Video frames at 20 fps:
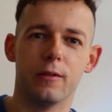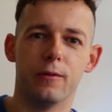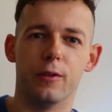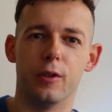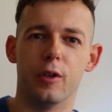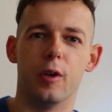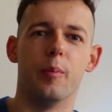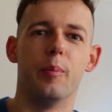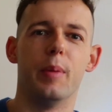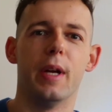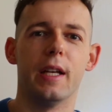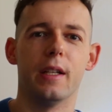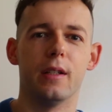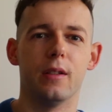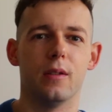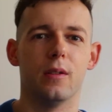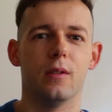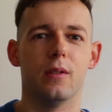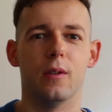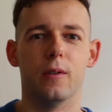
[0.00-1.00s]
for a
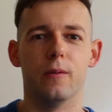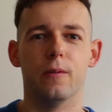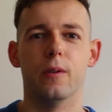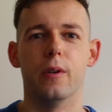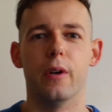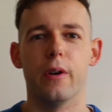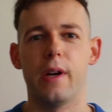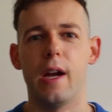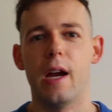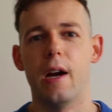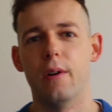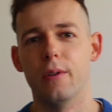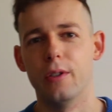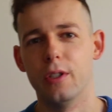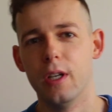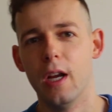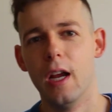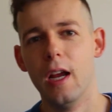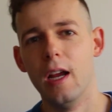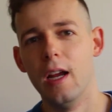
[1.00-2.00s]
bed or for a couch.